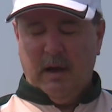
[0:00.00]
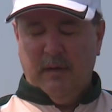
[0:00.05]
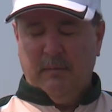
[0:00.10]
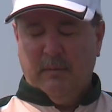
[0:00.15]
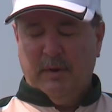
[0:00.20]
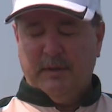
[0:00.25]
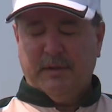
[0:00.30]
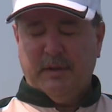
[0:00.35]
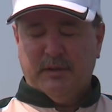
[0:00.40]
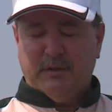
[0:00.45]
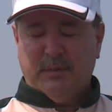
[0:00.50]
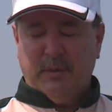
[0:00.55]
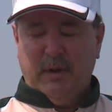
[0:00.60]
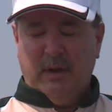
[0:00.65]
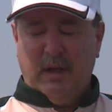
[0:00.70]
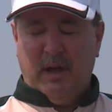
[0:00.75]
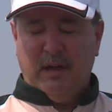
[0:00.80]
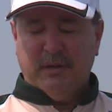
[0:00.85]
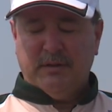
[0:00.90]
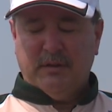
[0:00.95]
With this
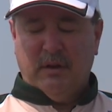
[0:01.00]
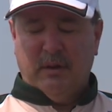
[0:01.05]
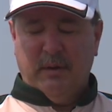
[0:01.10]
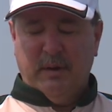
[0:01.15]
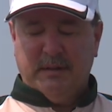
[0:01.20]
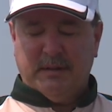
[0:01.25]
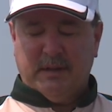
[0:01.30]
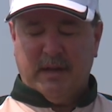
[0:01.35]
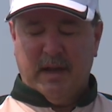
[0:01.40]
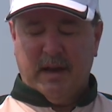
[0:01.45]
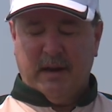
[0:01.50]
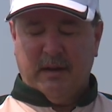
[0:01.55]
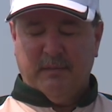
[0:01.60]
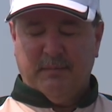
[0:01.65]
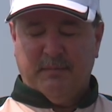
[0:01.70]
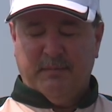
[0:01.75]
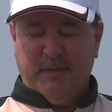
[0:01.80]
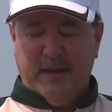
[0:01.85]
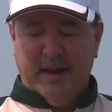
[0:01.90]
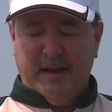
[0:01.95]
reel also, it's got a
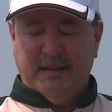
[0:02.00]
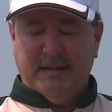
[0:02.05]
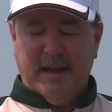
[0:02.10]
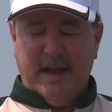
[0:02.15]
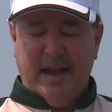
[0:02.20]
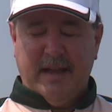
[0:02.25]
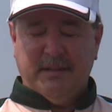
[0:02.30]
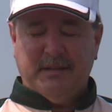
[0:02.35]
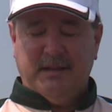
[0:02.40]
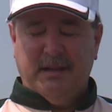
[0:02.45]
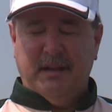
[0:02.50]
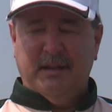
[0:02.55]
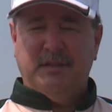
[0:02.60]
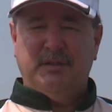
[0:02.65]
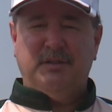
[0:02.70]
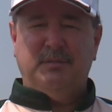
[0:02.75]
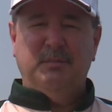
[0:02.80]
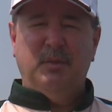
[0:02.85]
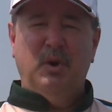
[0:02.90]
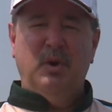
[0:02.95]
fantastic
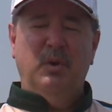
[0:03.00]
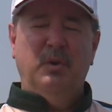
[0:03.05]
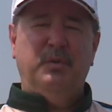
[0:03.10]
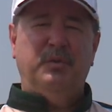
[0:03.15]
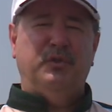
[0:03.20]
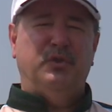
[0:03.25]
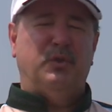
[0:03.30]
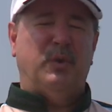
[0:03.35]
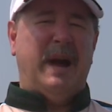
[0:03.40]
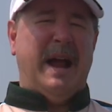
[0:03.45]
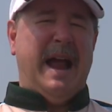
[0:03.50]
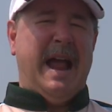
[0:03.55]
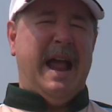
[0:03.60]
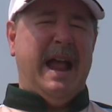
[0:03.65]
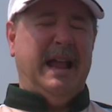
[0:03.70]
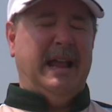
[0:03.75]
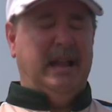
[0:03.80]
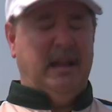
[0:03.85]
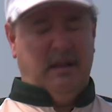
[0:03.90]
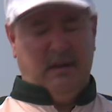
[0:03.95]
smooth
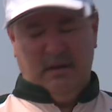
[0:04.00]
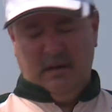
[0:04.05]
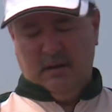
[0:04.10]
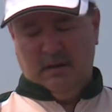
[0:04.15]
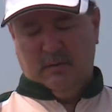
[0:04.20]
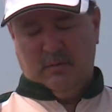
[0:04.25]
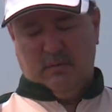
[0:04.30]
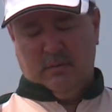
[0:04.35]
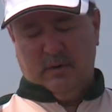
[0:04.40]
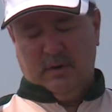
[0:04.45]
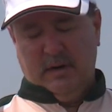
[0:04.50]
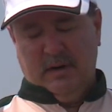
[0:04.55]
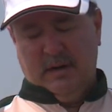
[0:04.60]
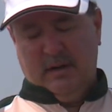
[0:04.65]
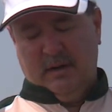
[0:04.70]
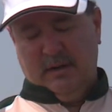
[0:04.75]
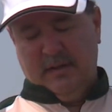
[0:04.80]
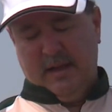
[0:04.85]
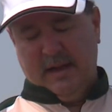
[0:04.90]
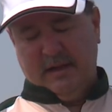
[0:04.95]
drag.
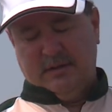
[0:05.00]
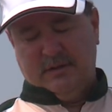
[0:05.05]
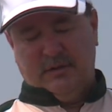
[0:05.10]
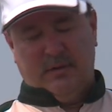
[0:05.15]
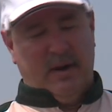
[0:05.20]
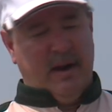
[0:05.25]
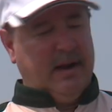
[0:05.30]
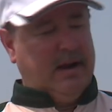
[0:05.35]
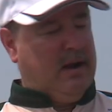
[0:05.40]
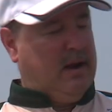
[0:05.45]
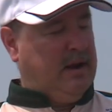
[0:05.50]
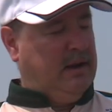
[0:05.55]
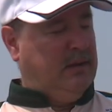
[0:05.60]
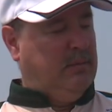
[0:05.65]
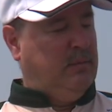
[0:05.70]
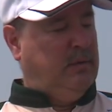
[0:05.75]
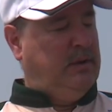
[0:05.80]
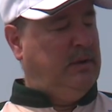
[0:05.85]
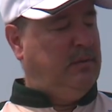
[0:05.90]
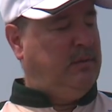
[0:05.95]
Real nice drag on it.
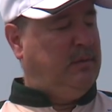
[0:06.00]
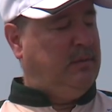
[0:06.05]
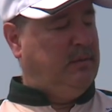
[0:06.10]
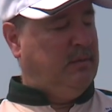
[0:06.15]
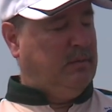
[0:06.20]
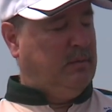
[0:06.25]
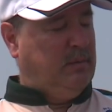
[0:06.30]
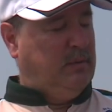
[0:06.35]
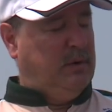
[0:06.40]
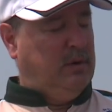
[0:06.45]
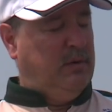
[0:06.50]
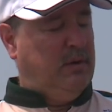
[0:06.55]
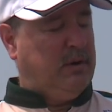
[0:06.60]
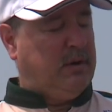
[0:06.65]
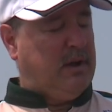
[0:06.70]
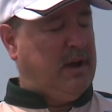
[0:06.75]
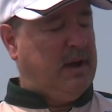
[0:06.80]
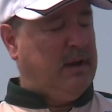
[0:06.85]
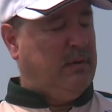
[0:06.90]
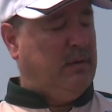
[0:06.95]
And when you when you
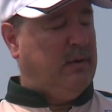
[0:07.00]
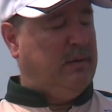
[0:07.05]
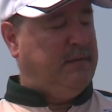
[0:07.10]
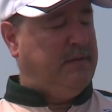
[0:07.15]
hook onto a